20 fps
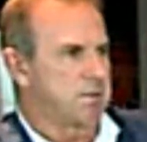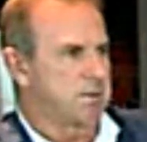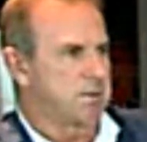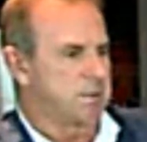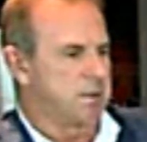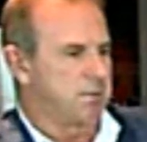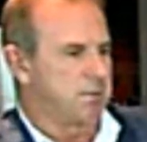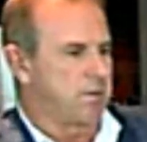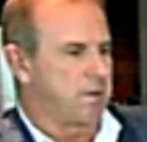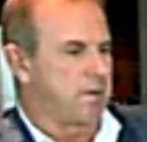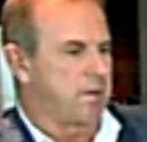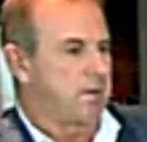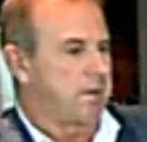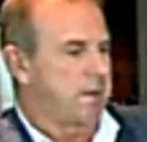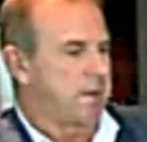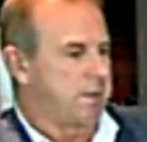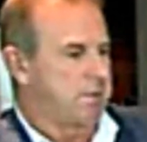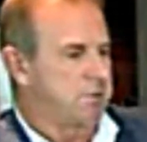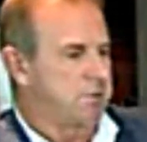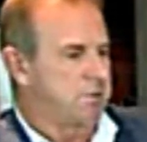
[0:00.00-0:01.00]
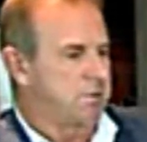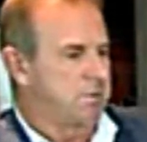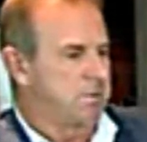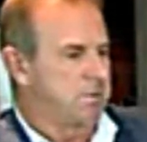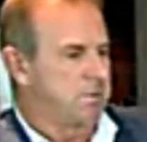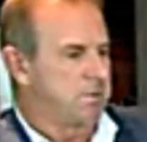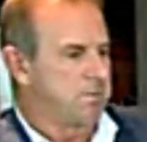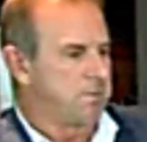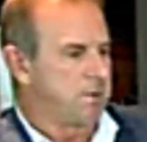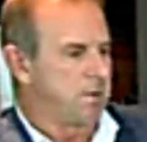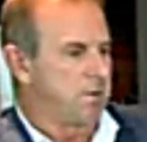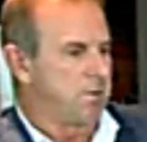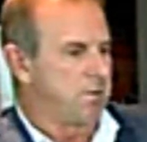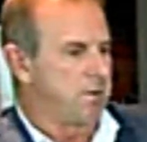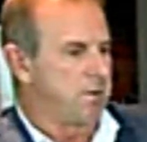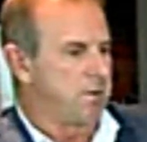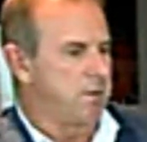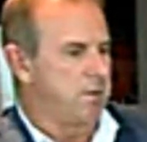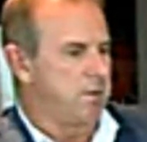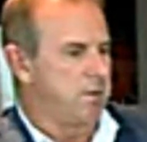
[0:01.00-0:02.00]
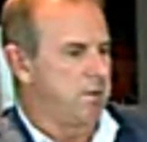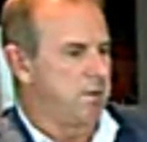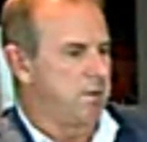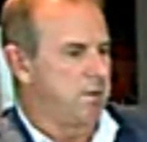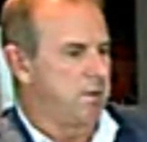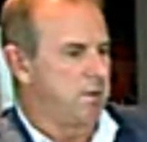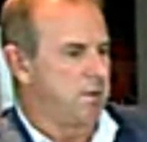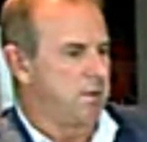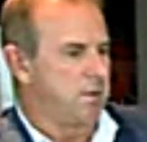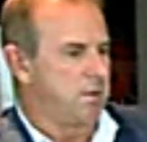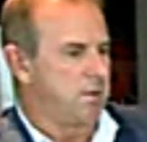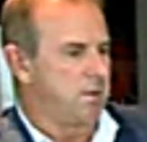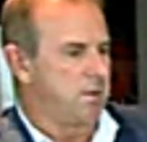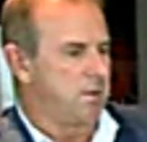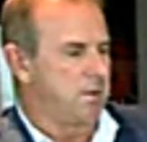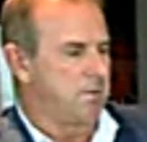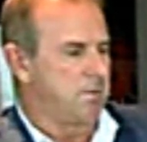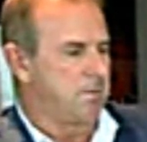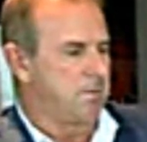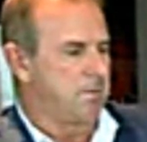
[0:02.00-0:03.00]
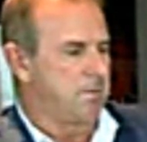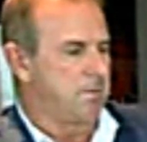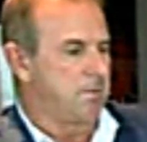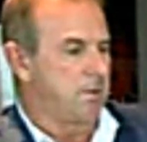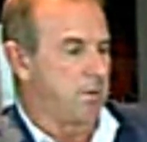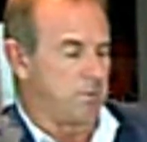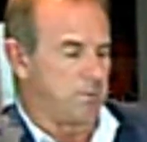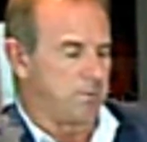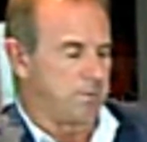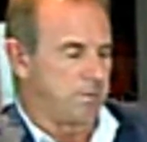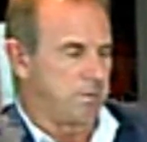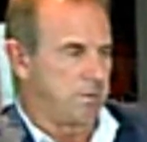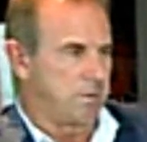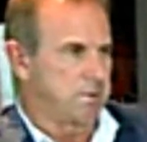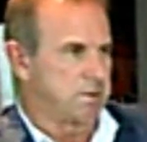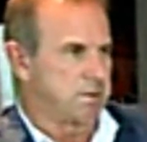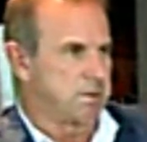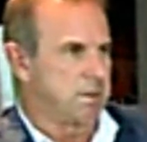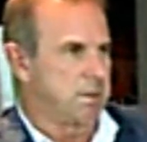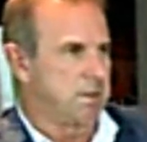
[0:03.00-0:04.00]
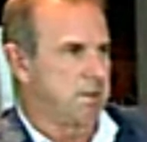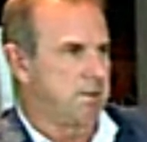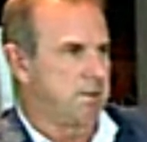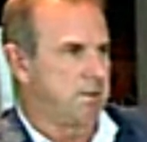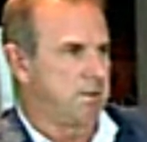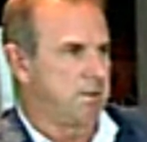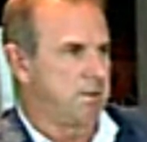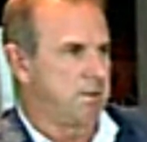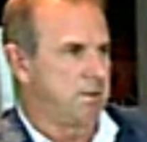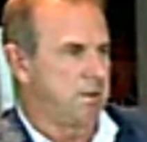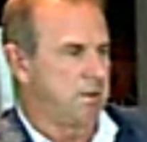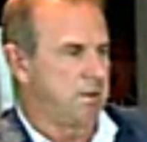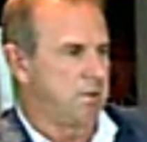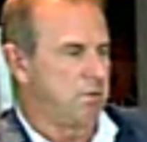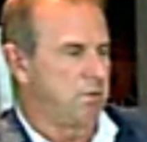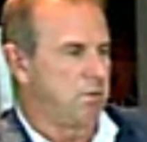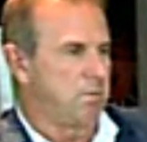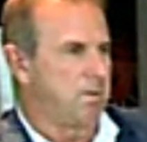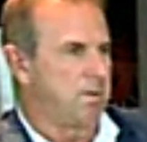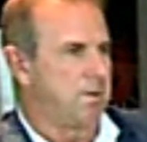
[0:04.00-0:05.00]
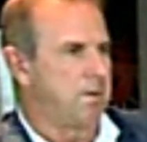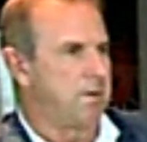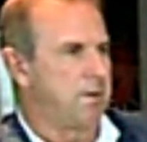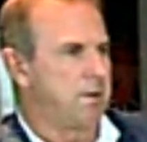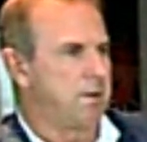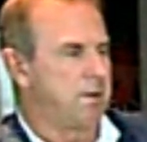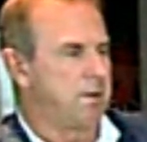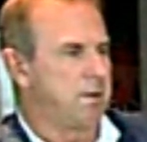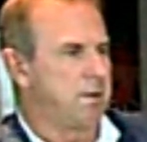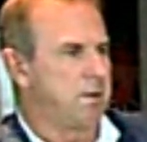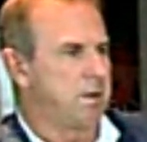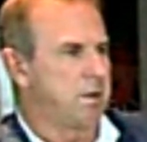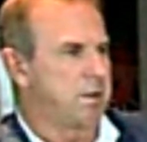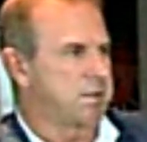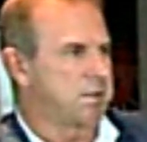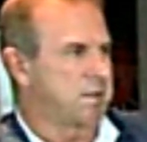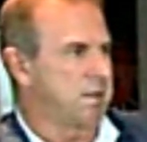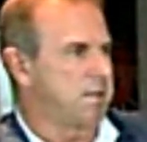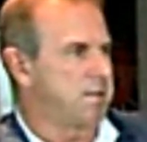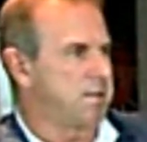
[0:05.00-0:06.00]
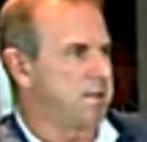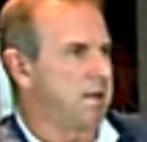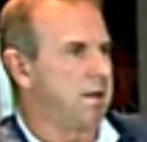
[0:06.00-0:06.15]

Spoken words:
with several other large groups, both in not just in Europe and the United States